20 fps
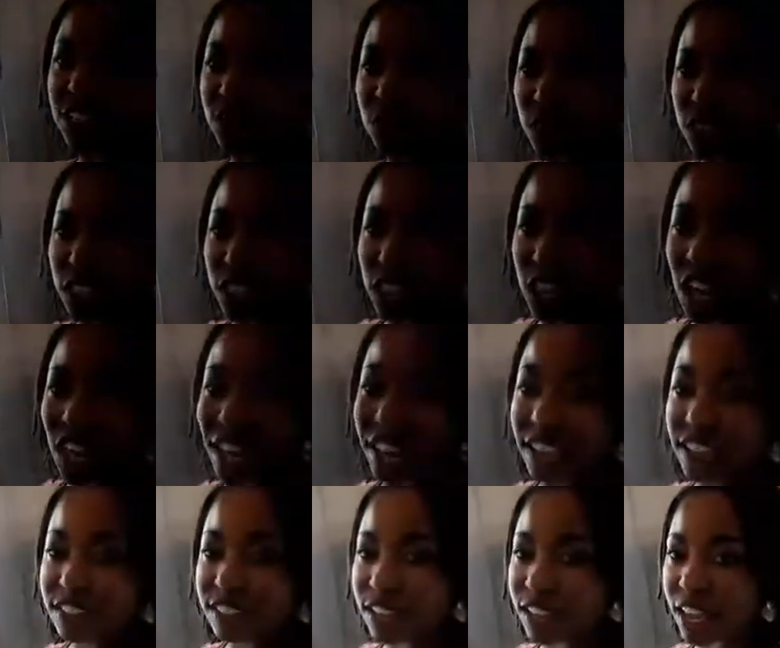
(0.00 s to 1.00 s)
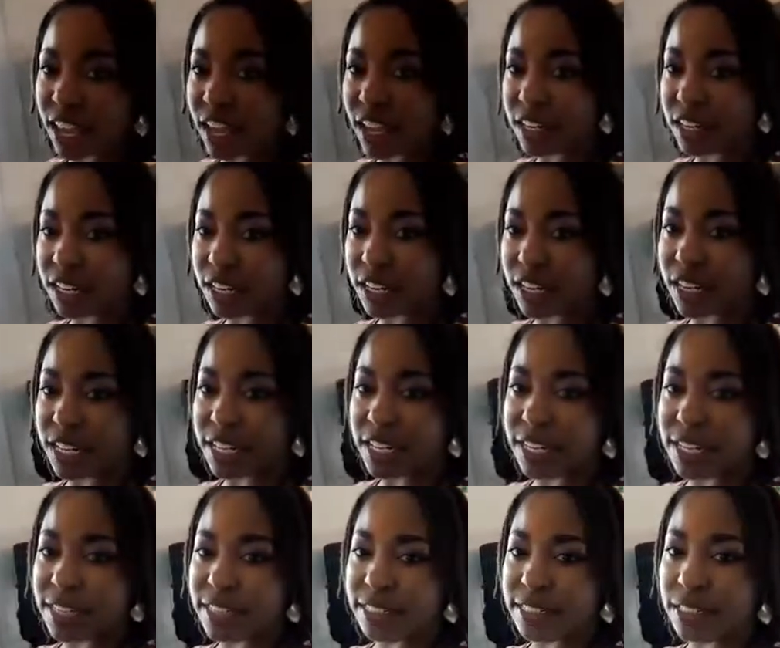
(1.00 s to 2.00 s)
ring light, and it
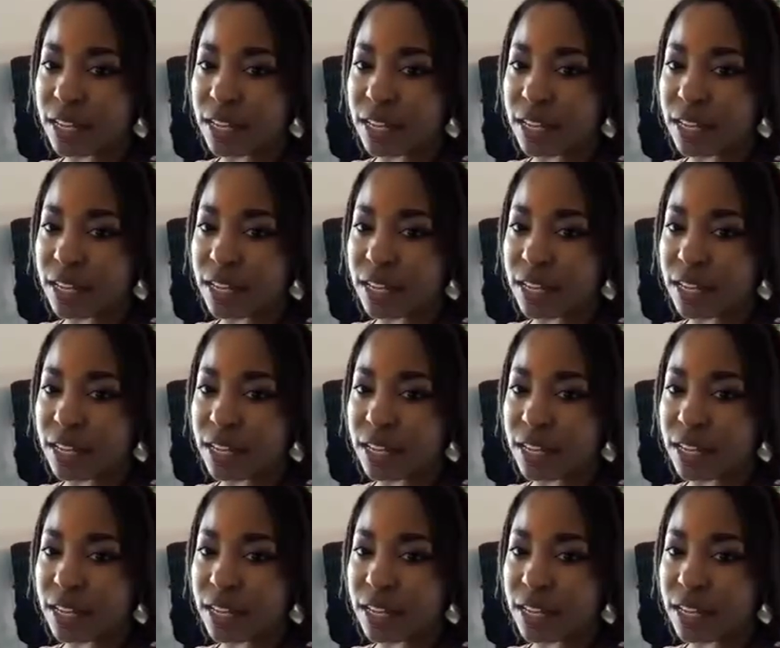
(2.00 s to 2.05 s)
is